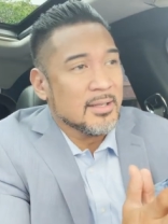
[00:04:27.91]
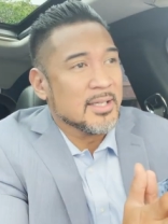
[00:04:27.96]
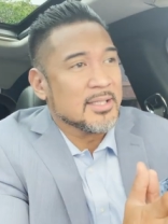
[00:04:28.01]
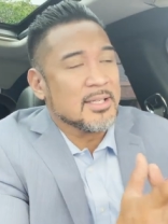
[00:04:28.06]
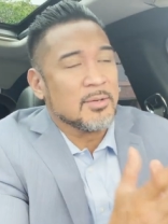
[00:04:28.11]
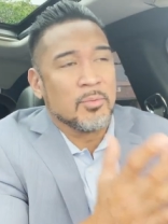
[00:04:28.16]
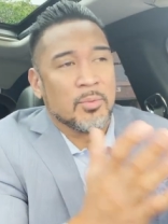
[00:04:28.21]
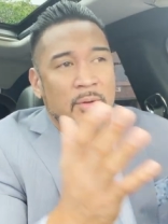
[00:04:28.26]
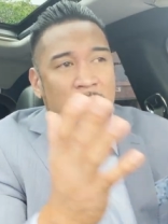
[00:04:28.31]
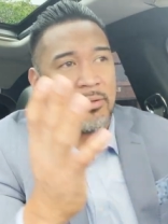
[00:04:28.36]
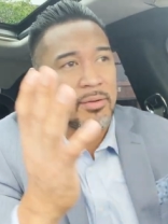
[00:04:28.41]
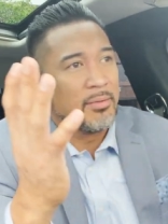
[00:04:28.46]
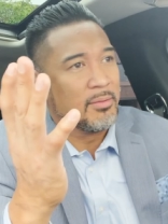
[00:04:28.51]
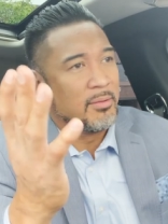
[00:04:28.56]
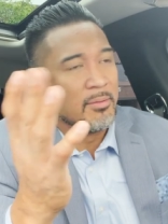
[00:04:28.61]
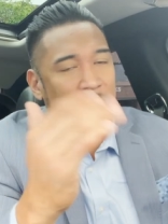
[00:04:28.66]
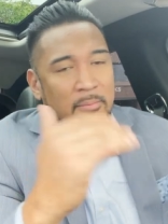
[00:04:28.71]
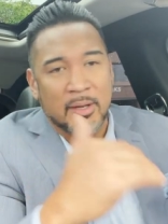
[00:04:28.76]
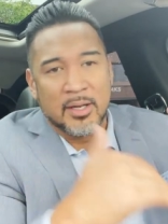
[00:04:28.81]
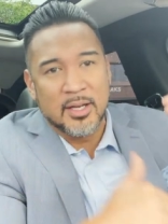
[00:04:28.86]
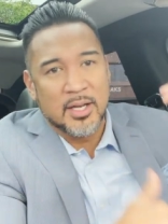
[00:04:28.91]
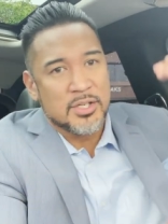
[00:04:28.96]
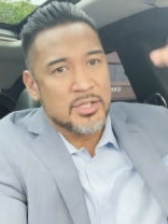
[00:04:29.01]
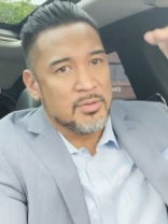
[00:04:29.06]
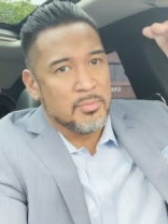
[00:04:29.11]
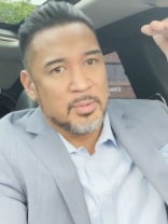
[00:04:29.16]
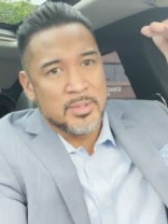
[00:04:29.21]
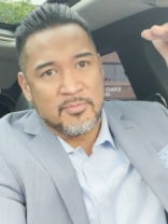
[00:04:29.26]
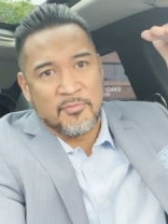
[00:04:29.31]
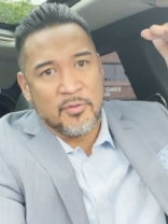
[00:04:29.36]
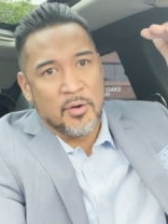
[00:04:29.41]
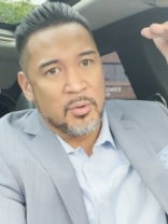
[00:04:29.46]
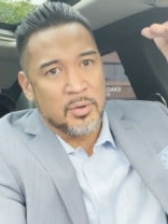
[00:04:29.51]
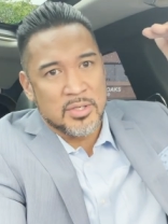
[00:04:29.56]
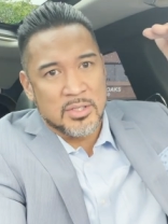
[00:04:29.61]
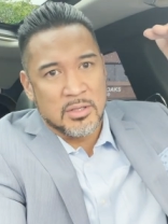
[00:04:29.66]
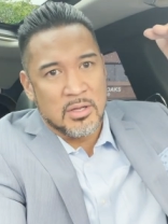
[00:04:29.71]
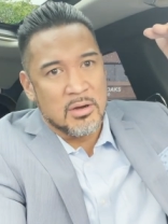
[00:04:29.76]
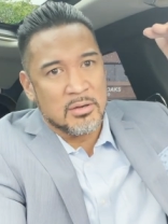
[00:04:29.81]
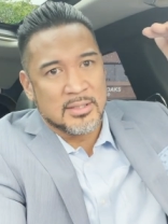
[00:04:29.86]
Listen, because you we
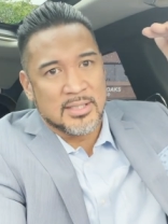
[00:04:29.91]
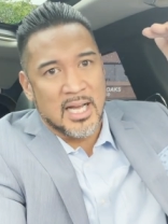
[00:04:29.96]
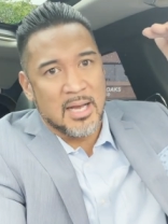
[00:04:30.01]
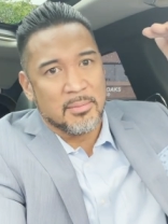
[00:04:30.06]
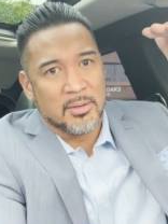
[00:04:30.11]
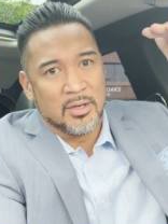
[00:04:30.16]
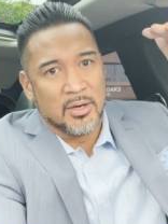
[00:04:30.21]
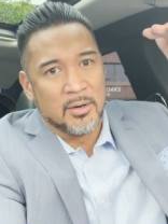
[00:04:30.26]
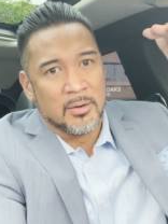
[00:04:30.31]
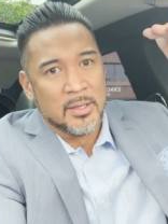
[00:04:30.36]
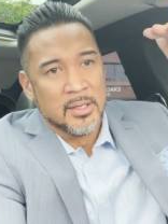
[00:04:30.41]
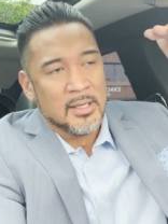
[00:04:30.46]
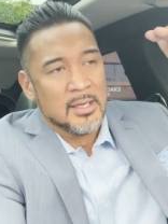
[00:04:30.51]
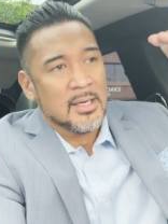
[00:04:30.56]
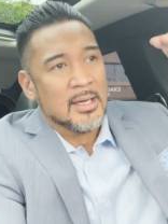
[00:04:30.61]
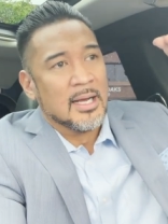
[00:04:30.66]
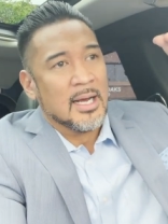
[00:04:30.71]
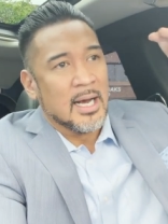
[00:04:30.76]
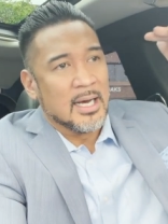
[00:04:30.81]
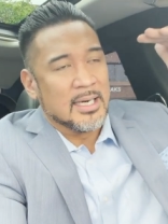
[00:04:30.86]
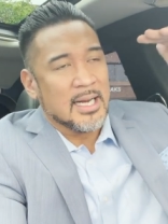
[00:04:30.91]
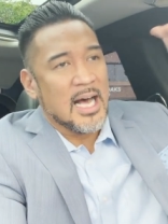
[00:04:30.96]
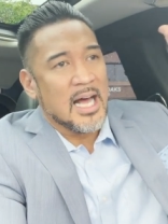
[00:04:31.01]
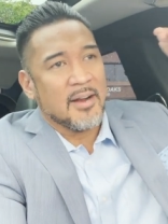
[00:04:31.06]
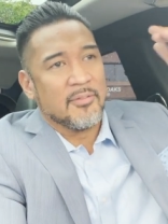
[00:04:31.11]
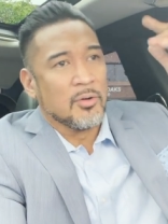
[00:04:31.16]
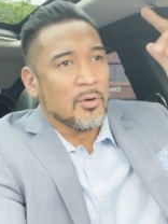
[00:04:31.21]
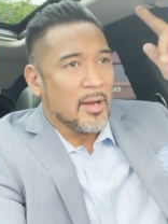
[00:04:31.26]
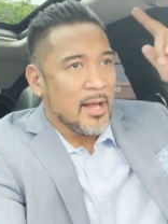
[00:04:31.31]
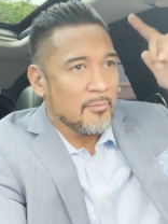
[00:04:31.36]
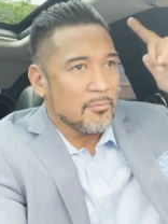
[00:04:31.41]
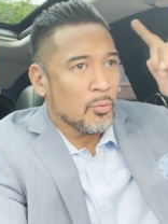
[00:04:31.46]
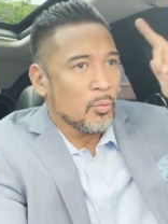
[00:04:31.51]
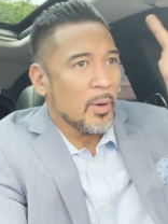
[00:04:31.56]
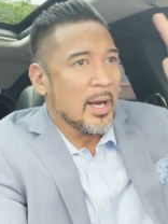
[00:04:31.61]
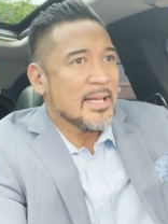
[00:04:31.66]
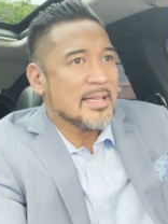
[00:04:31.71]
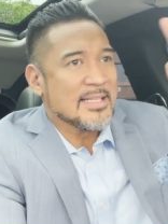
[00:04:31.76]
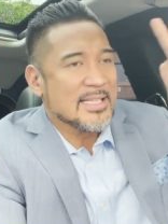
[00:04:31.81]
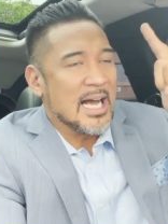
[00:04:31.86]
focused a long time ago on how to have the
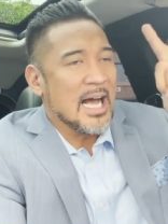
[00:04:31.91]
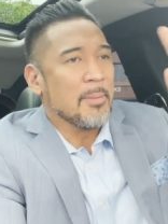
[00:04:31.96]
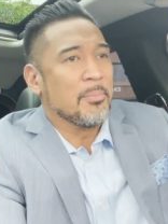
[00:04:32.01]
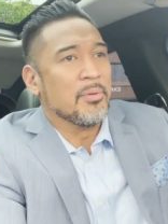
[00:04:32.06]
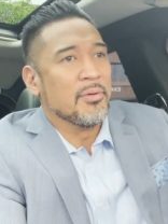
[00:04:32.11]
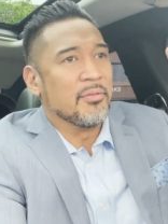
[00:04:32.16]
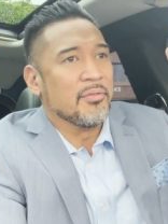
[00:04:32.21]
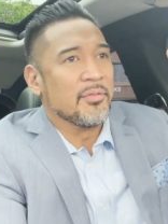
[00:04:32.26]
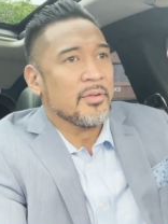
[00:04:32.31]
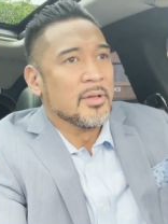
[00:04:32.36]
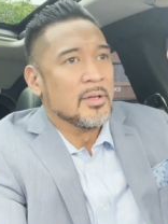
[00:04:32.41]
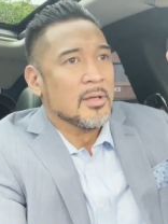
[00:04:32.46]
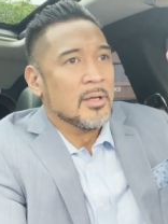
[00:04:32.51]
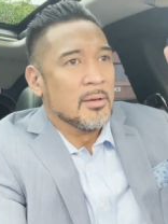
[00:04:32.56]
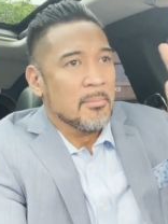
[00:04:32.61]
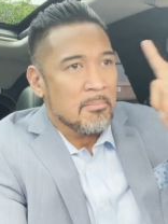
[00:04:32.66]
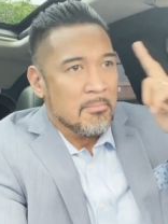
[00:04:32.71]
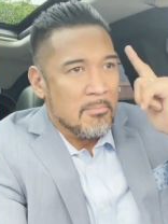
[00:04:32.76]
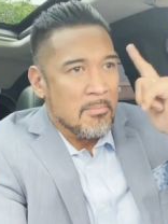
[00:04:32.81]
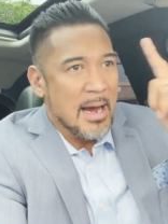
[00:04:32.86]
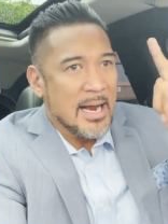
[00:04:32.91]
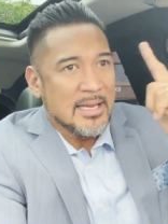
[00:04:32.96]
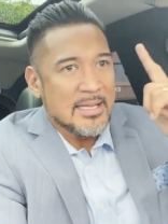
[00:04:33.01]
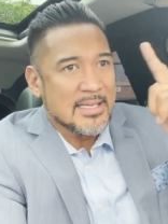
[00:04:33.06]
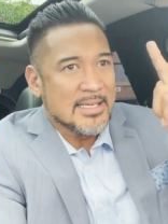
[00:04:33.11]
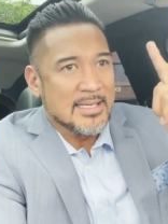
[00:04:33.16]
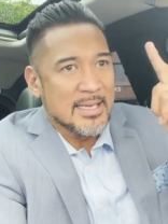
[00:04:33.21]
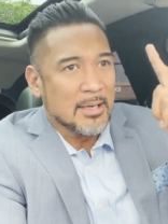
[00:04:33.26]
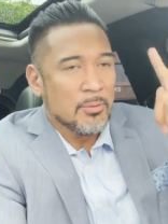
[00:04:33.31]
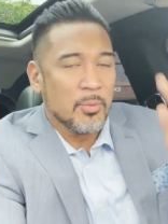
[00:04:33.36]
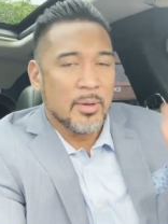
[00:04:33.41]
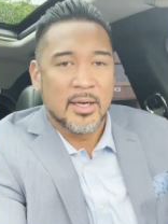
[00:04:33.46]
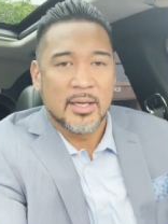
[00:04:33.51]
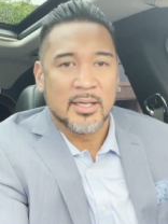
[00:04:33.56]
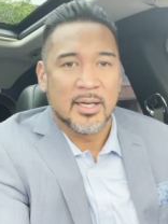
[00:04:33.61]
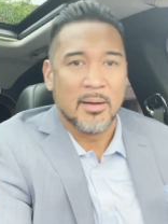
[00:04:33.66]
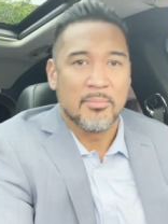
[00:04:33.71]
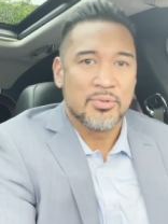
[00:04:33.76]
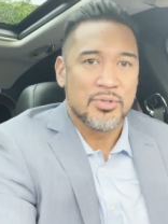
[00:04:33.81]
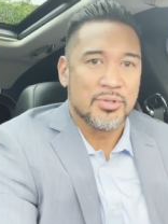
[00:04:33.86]
right type of mindset when it
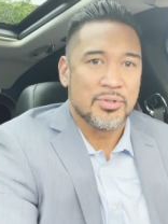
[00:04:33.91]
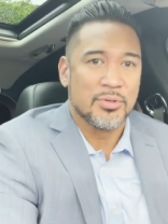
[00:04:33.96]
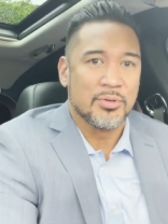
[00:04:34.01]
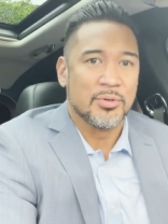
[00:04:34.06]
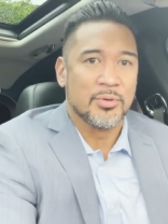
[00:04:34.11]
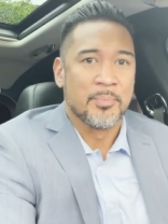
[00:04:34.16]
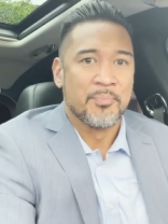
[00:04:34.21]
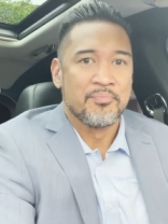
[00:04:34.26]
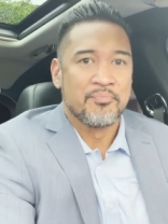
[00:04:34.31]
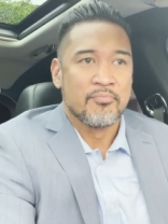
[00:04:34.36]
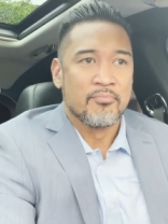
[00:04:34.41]
comes to